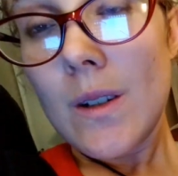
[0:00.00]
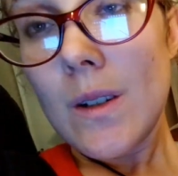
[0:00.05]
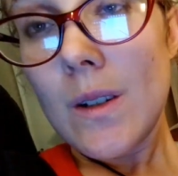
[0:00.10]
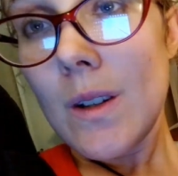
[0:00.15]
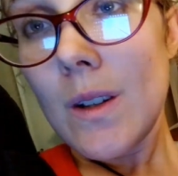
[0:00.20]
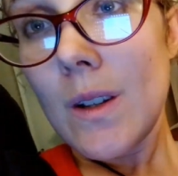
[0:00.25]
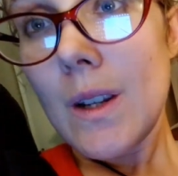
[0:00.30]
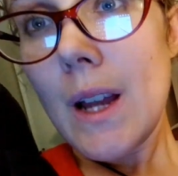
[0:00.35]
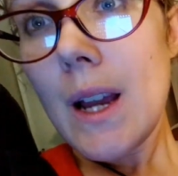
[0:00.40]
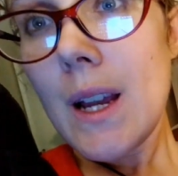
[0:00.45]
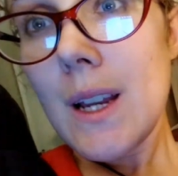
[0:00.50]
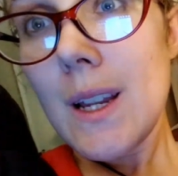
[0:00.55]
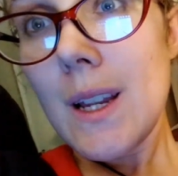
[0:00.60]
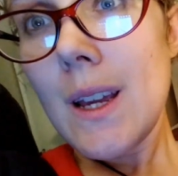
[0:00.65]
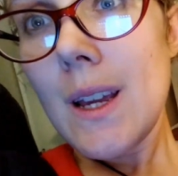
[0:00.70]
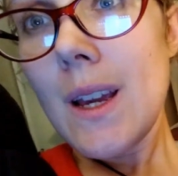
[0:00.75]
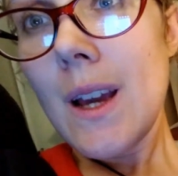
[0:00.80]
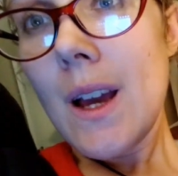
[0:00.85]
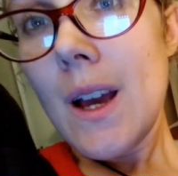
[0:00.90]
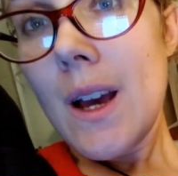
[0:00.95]

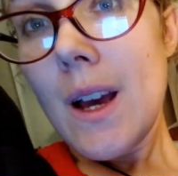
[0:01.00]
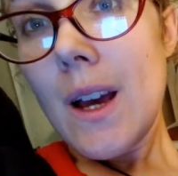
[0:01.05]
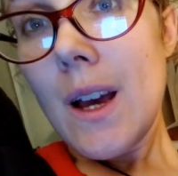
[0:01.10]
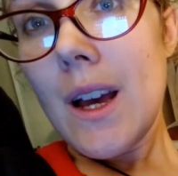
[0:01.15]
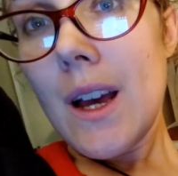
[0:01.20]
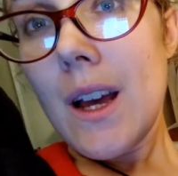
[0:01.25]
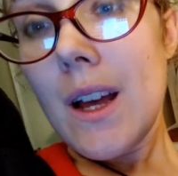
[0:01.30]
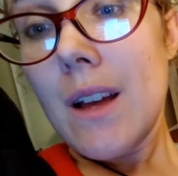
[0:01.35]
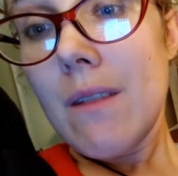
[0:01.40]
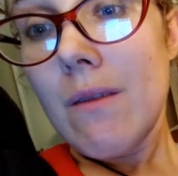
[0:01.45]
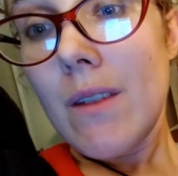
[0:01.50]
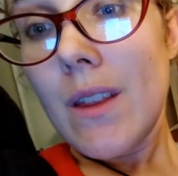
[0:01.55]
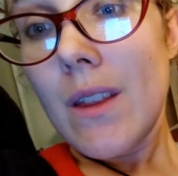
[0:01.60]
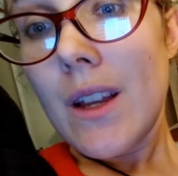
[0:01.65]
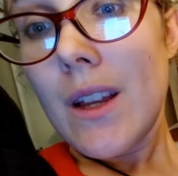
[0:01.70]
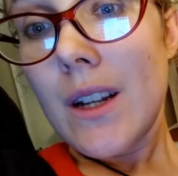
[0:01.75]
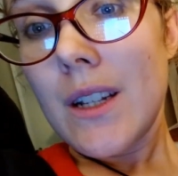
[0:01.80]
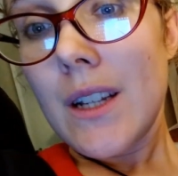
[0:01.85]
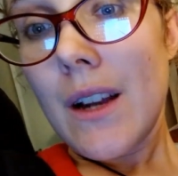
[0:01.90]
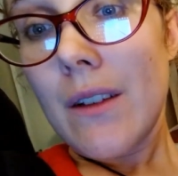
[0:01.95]
society. Um,
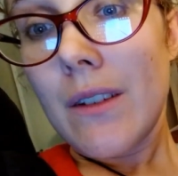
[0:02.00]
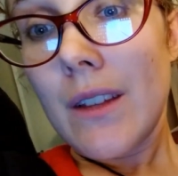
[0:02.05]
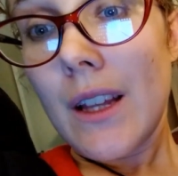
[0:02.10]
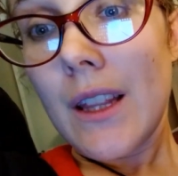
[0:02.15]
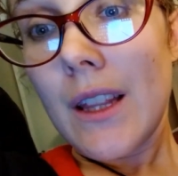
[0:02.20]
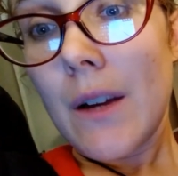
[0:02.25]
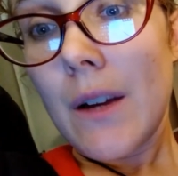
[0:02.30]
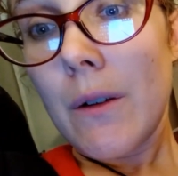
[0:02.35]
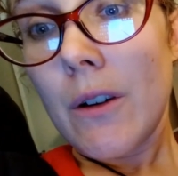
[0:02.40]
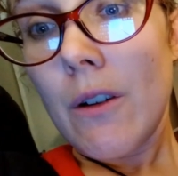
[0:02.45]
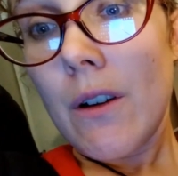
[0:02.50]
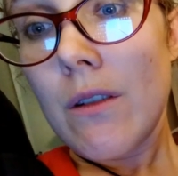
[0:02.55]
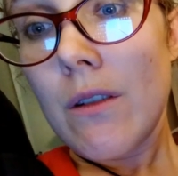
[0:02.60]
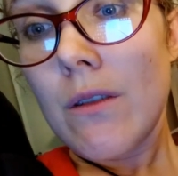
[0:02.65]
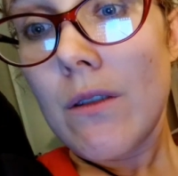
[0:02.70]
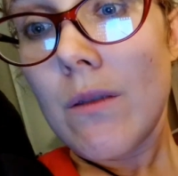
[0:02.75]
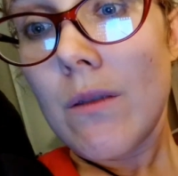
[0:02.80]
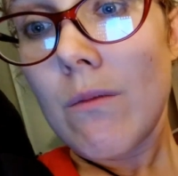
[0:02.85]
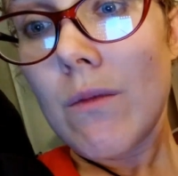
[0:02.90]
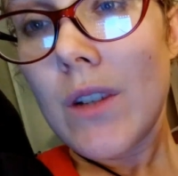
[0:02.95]
it sounded like they were
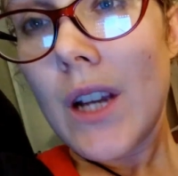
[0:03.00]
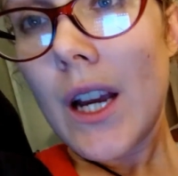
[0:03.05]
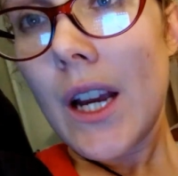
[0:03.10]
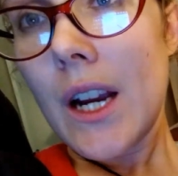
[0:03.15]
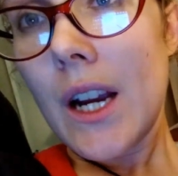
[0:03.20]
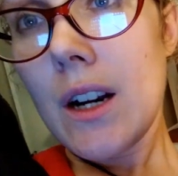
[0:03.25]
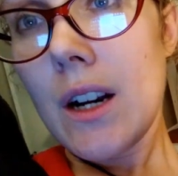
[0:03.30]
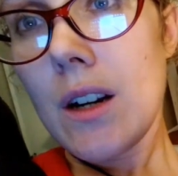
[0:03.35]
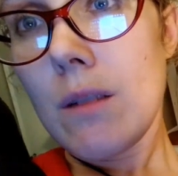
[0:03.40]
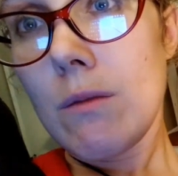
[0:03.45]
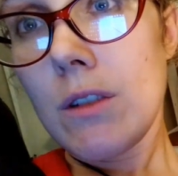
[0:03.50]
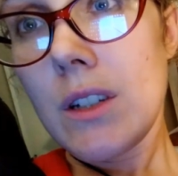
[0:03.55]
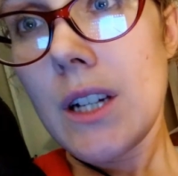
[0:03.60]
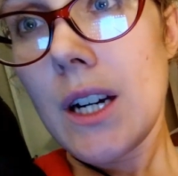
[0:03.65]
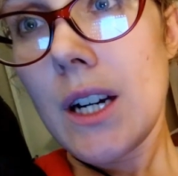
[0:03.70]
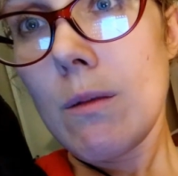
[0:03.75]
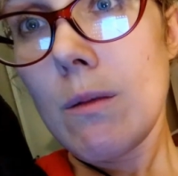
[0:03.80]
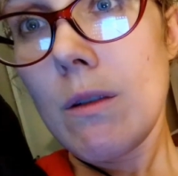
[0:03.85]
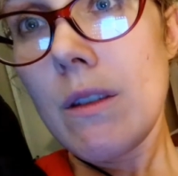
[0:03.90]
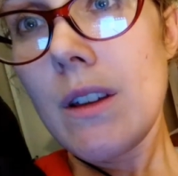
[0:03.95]
through some terrible,
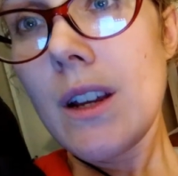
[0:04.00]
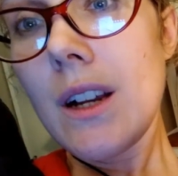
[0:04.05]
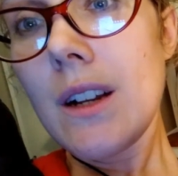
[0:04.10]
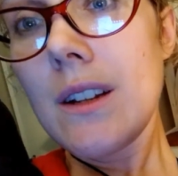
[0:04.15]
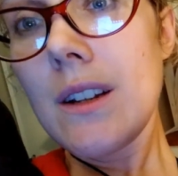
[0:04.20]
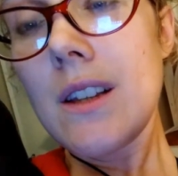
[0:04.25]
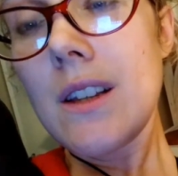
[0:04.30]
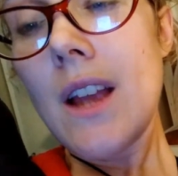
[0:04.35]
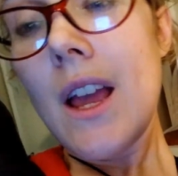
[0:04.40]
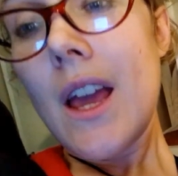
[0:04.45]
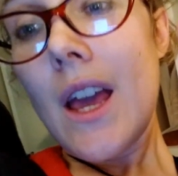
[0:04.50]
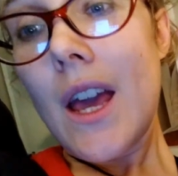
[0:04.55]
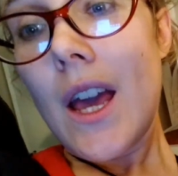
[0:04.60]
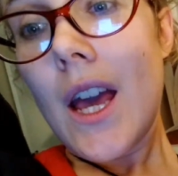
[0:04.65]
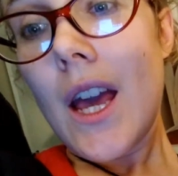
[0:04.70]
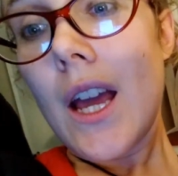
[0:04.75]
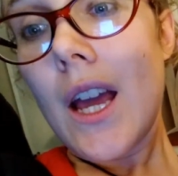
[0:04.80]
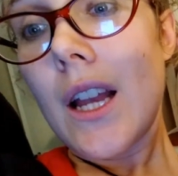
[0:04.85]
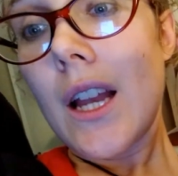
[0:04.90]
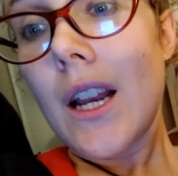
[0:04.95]
terrible things,
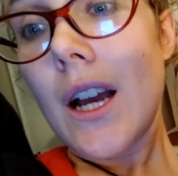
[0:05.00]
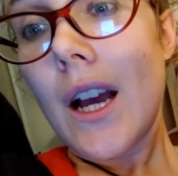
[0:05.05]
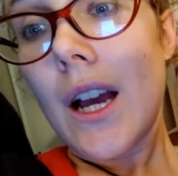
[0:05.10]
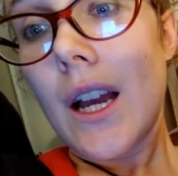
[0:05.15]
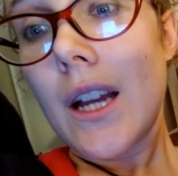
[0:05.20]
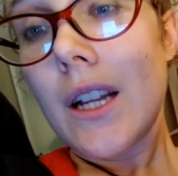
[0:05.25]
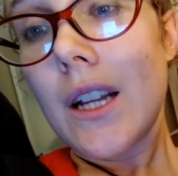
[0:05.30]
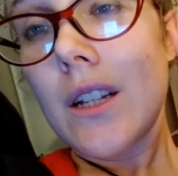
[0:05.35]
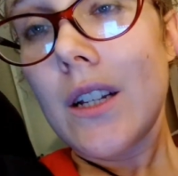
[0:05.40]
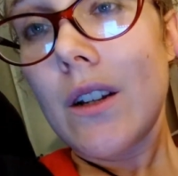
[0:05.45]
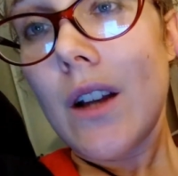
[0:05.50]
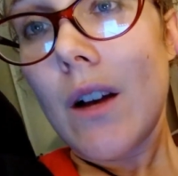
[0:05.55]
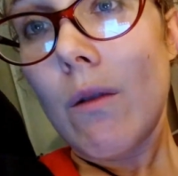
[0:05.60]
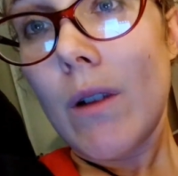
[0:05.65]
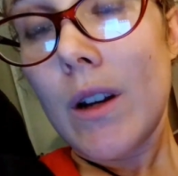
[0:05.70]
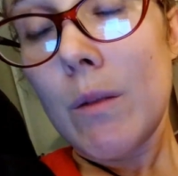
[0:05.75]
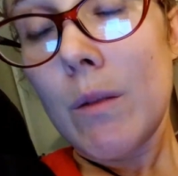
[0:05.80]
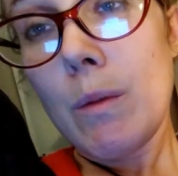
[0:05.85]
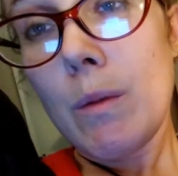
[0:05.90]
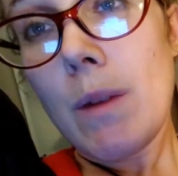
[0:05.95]
and I did not
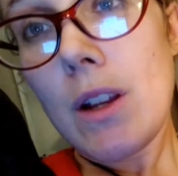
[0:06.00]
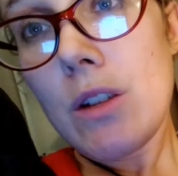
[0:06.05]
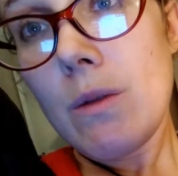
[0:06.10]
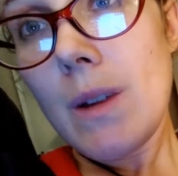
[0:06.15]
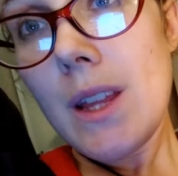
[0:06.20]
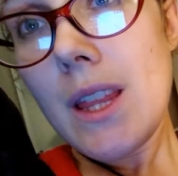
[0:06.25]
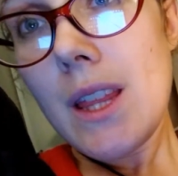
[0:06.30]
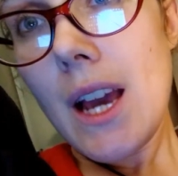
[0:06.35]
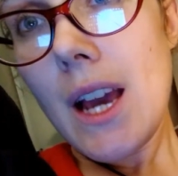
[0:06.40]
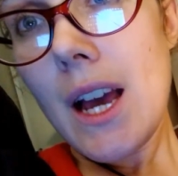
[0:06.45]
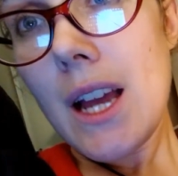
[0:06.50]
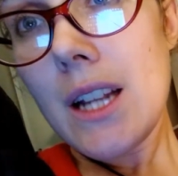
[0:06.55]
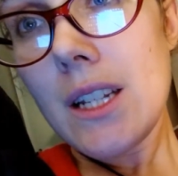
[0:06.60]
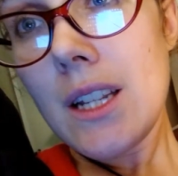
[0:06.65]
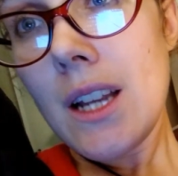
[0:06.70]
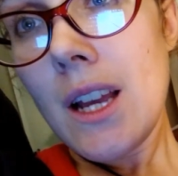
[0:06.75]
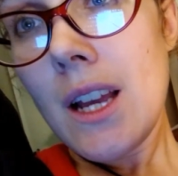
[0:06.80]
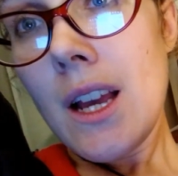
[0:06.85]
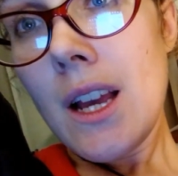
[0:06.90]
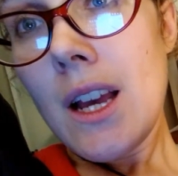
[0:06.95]
want to perpetuate
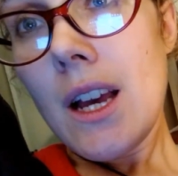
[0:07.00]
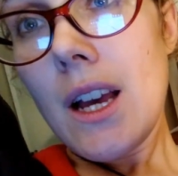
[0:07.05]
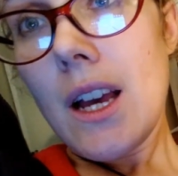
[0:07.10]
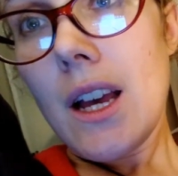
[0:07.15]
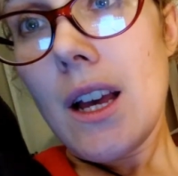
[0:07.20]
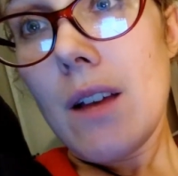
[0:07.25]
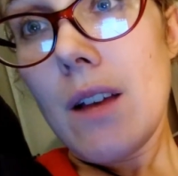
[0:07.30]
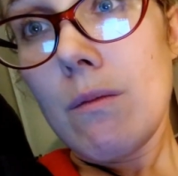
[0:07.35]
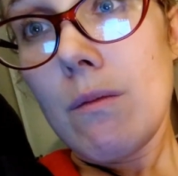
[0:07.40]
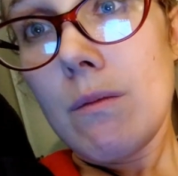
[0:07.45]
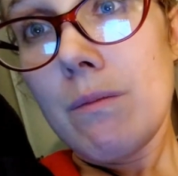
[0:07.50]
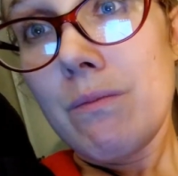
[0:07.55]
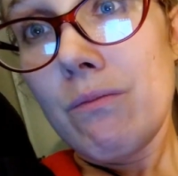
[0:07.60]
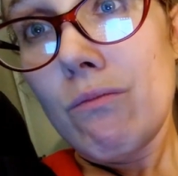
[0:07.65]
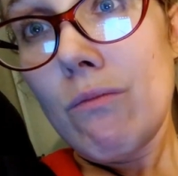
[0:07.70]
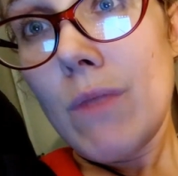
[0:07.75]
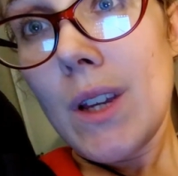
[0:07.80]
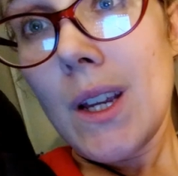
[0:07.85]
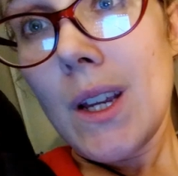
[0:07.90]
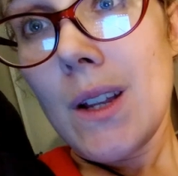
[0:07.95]
that um,
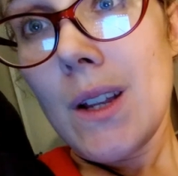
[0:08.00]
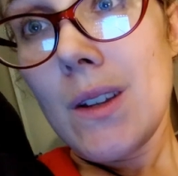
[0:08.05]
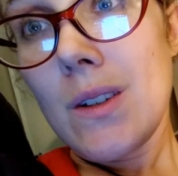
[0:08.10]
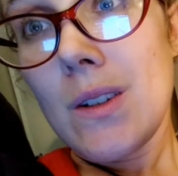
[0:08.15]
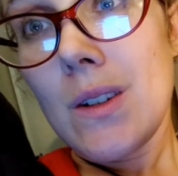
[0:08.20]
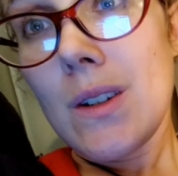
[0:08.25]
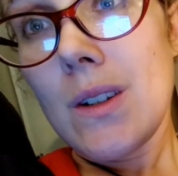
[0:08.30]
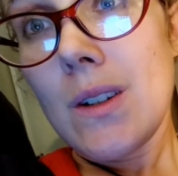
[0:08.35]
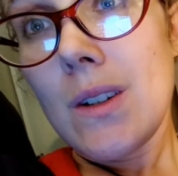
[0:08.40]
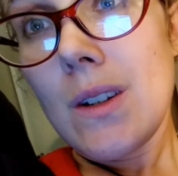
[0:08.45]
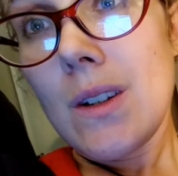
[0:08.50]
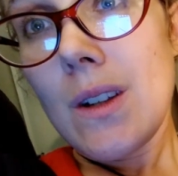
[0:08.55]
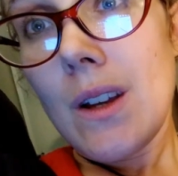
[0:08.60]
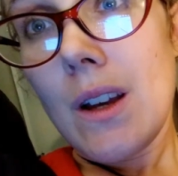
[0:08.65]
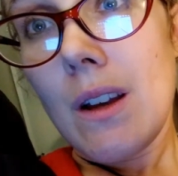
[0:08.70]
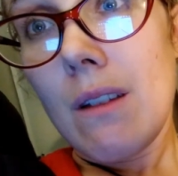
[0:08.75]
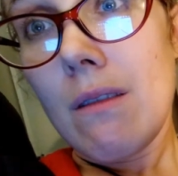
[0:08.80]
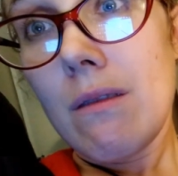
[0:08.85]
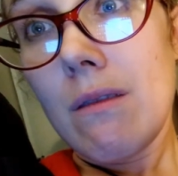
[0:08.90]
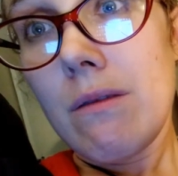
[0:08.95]
because
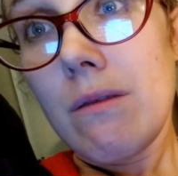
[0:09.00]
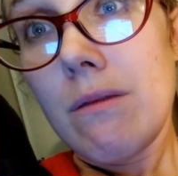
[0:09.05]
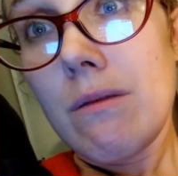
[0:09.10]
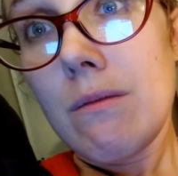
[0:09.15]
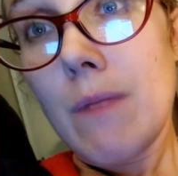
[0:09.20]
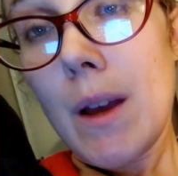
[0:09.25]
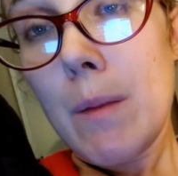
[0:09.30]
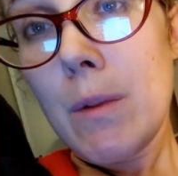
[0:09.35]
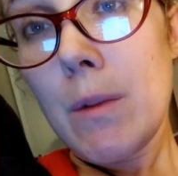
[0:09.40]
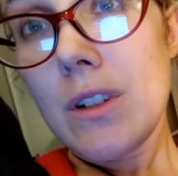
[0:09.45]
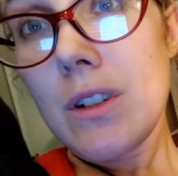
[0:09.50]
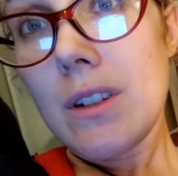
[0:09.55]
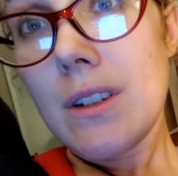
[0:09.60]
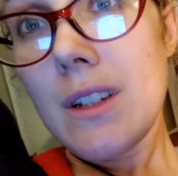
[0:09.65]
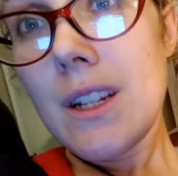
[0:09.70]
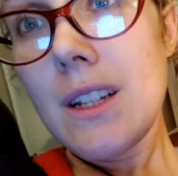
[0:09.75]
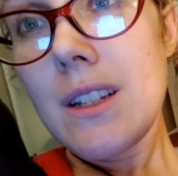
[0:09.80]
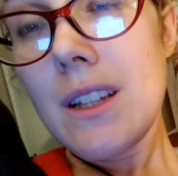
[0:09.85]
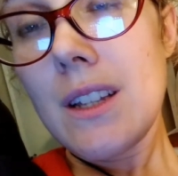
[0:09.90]
of my personal needs.